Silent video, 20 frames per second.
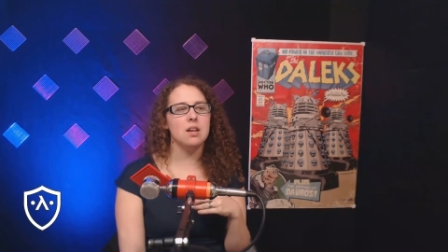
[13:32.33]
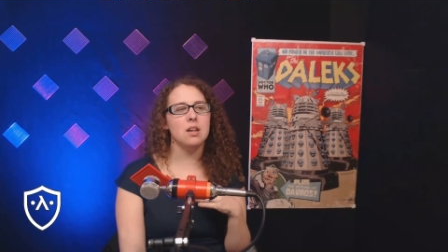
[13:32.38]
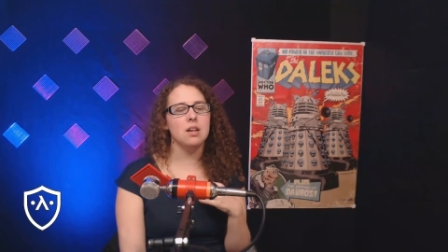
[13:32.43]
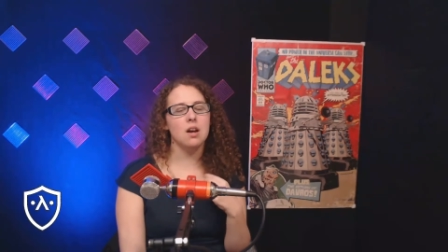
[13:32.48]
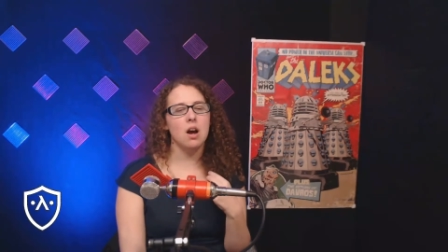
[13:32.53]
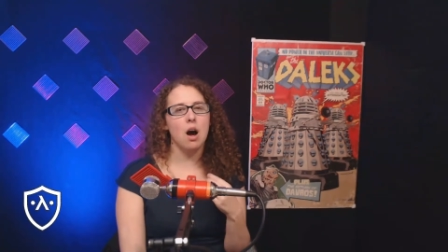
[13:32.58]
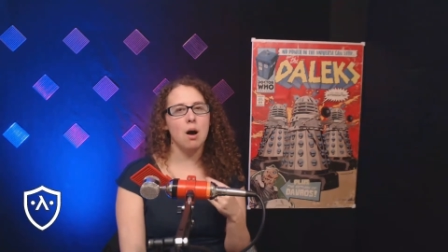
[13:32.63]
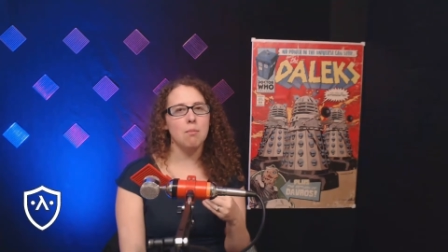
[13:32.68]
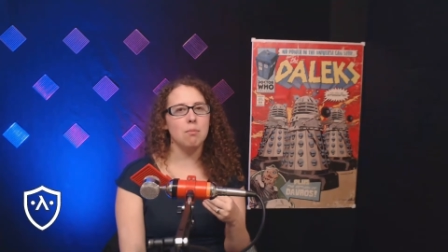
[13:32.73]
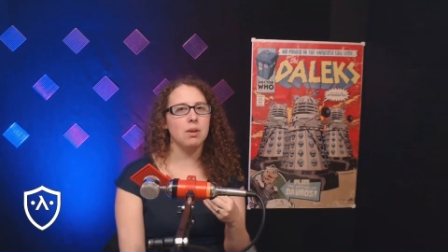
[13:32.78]
and
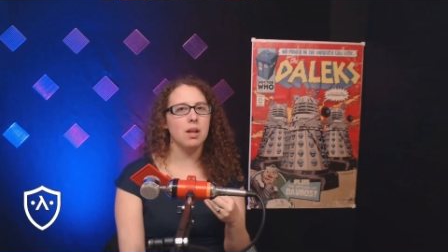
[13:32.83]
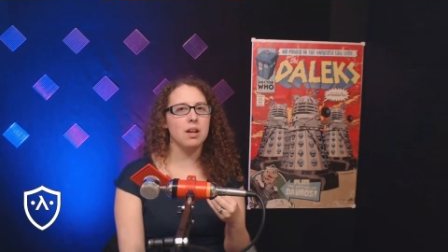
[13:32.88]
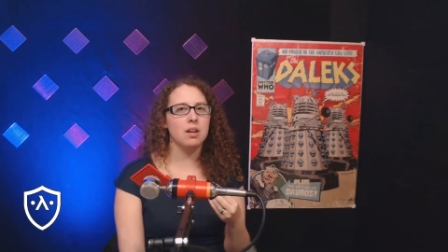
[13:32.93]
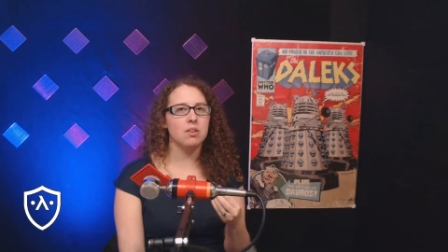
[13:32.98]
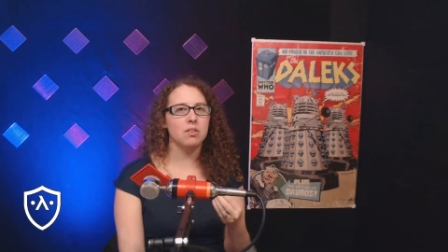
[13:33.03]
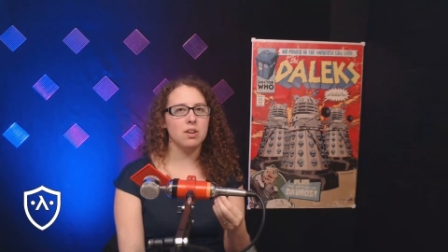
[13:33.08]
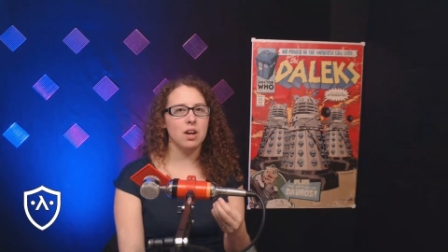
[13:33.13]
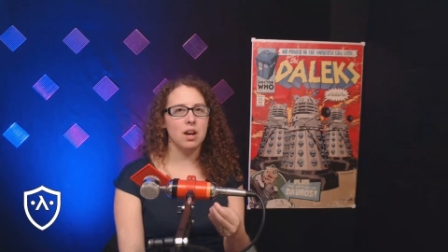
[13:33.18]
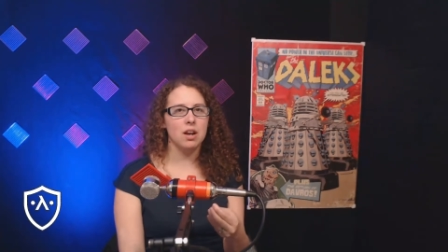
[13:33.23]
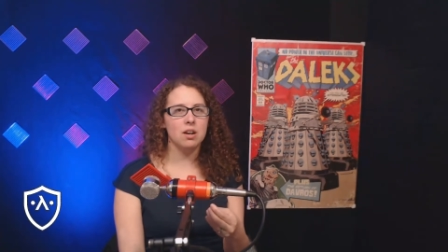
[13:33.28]

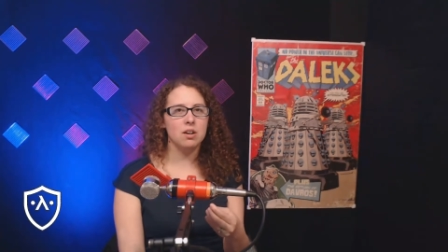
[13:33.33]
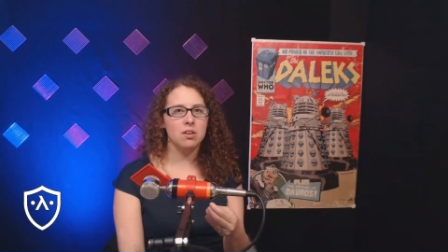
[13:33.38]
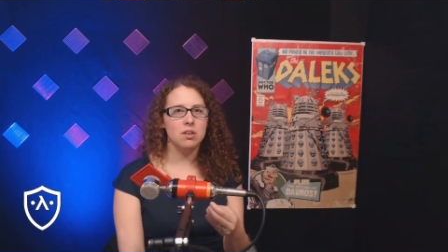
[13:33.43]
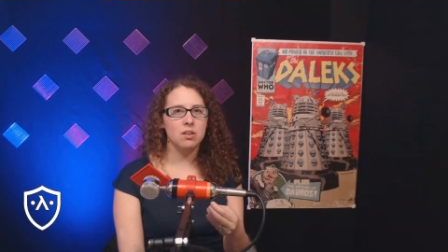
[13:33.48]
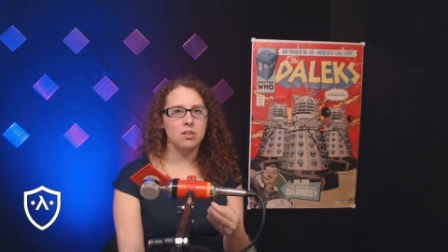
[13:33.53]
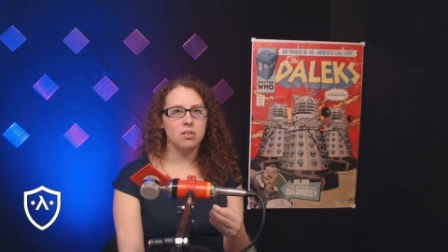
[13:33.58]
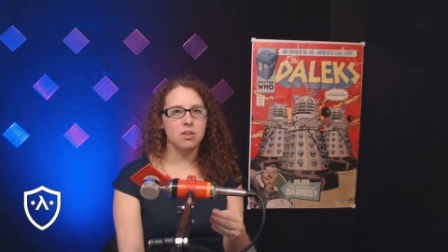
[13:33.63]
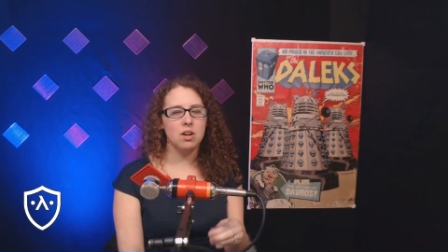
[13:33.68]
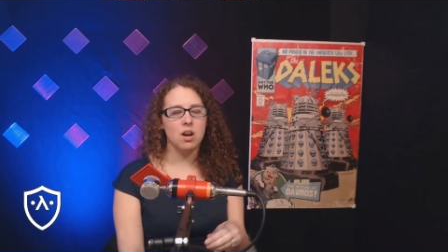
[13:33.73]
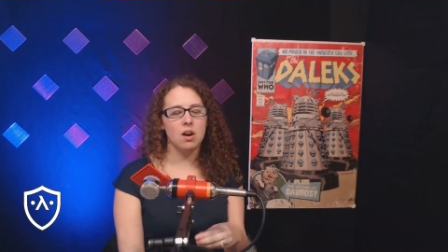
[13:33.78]
complex
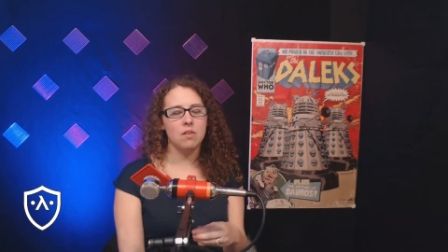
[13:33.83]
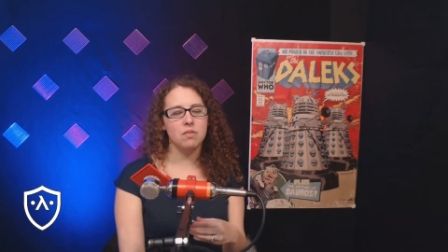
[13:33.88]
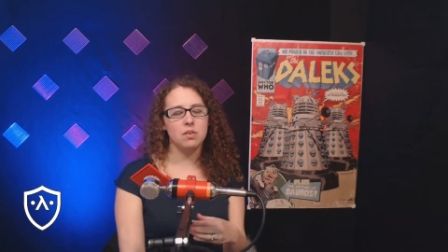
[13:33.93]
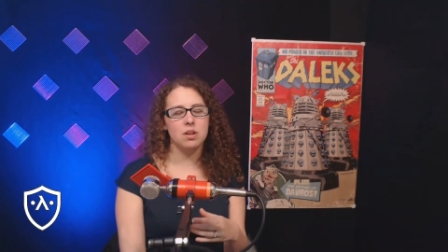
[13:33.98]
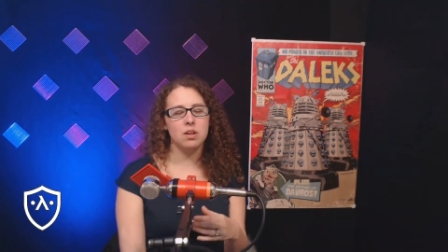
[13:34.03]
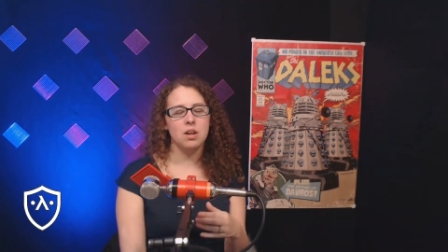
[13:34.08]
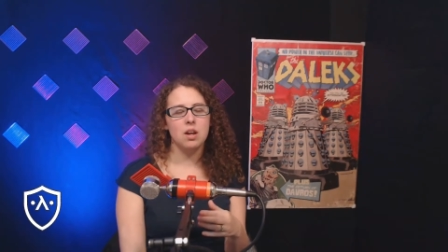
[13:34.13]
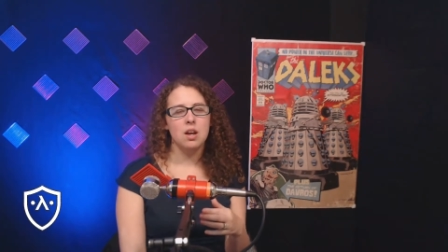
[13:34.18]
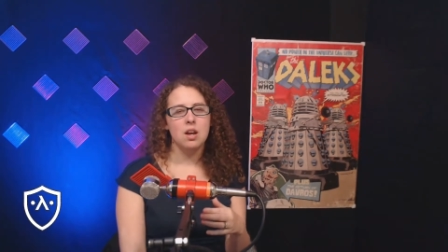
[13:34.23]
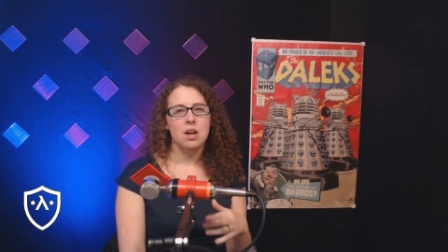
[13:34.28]
characters, they often,